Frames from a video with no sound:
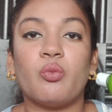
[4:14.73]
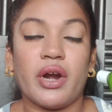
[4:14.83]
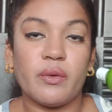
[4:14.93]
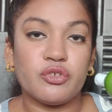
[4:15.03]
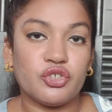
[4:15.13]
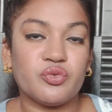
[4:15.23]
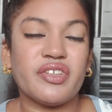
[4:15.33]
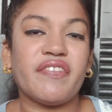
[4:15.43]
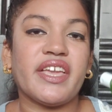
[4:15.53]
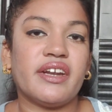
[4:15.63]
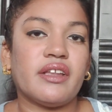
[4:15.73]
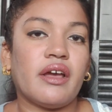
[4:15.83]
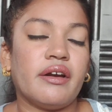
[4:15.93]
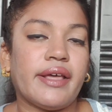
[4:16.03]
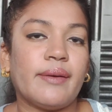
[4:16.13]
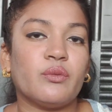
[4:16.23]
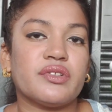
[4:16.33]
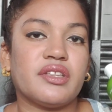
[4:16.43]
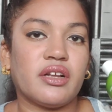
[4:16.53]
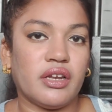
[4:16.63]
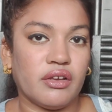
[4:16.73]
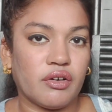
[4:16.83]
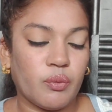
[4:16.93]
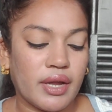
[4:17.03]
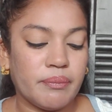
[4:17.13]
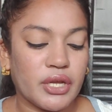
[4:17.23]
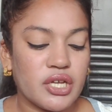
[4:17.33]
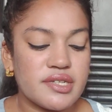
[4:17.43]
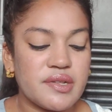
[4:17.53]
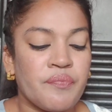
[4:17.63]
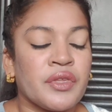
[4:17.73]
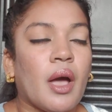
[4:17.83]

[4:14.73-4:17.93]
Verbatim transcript: what I was using the entire time was the clear one because